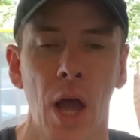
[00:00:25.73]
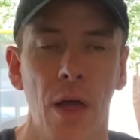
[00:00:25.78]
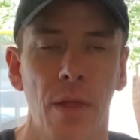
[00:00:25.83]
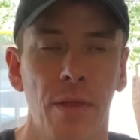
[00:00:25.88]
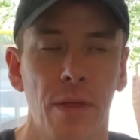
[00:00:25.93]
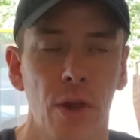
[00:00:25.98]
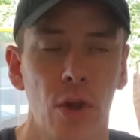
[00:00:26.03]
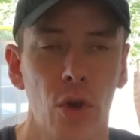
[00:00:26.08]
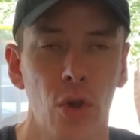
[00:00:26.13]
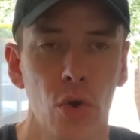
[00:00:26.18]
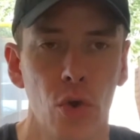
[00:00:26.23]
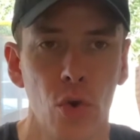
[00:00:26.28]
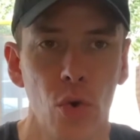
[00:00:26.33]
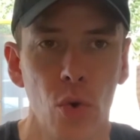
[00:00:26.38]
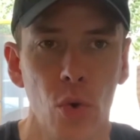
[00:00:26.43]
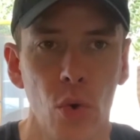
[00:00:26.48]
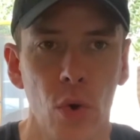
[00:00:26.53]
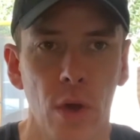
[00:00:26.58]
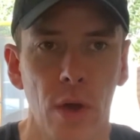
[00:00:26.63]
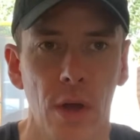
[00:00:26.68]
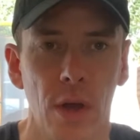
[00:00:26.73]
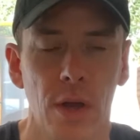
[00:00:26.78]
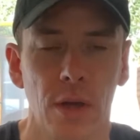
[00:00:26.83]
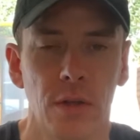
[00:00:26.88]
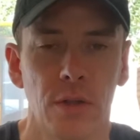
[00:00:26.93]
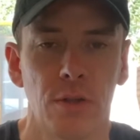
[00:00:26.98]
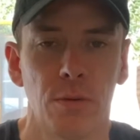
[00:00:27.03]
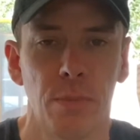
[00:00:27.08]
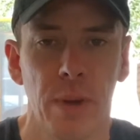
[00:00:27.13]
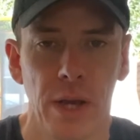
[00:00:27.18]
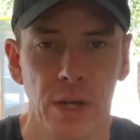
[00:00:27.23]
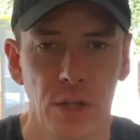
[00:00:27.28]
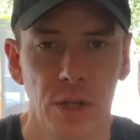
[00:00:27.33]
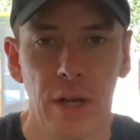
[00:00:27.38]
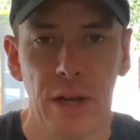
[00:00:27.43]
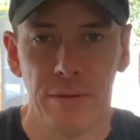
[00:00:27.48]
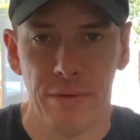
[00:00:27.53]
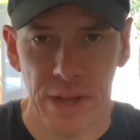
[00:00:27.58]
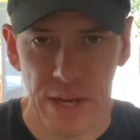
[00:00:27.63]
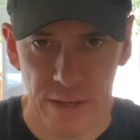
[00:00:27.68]
the new
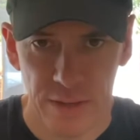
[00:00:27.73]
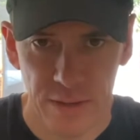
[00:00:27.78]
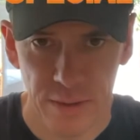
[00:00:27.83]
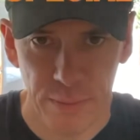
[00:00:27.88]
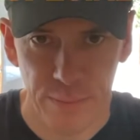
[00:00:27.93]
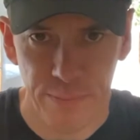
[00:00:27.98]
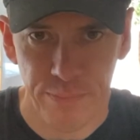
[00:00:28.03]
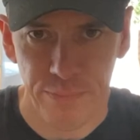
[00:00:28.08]
special event